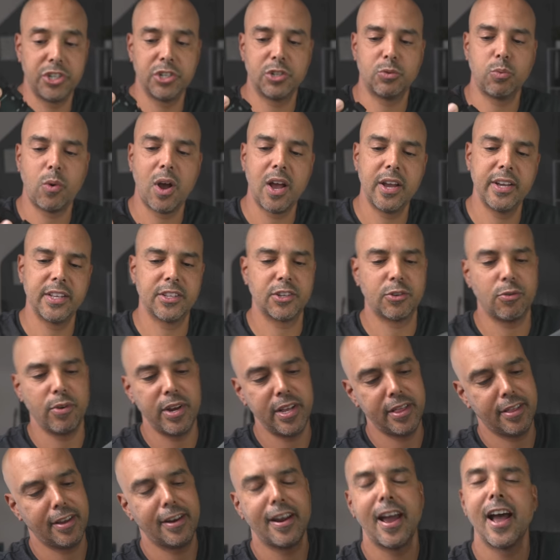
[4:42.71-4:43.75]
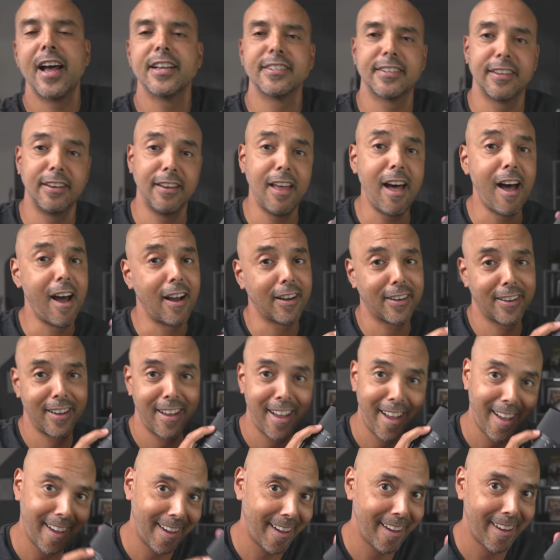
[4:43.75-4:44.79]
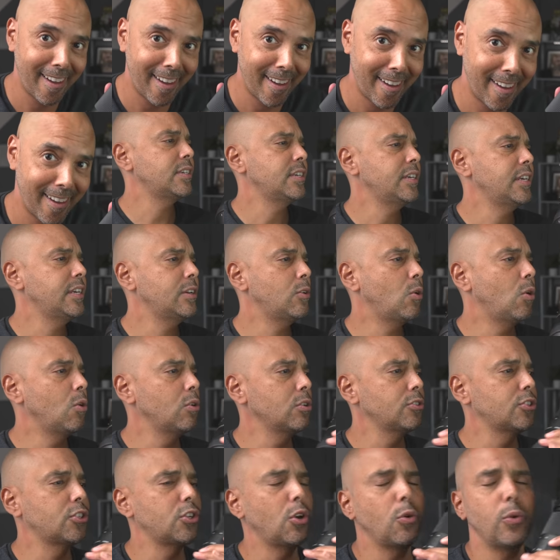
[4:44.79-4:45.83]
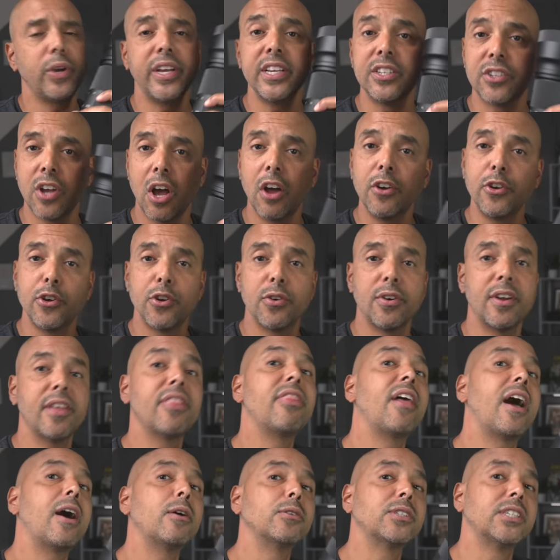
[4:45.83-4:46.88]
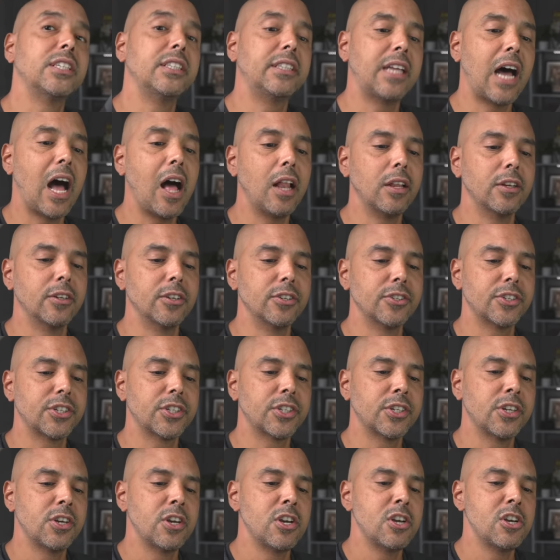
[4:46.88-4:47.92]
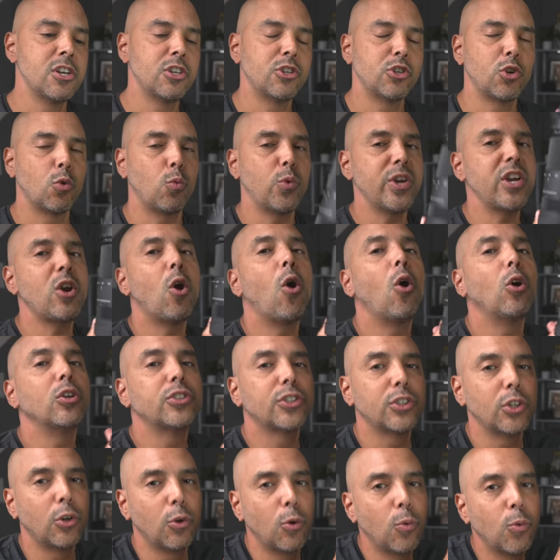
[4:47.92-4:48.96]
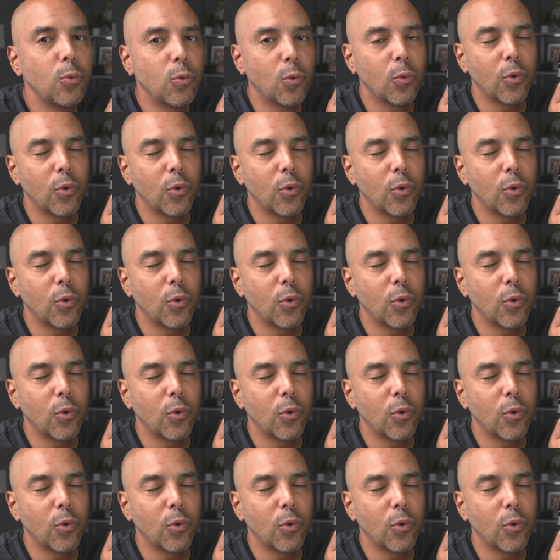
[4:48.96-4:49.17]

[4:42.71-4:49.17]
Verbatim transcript: is why it's great that it has a lock. It also is under a thousand dollars. So we also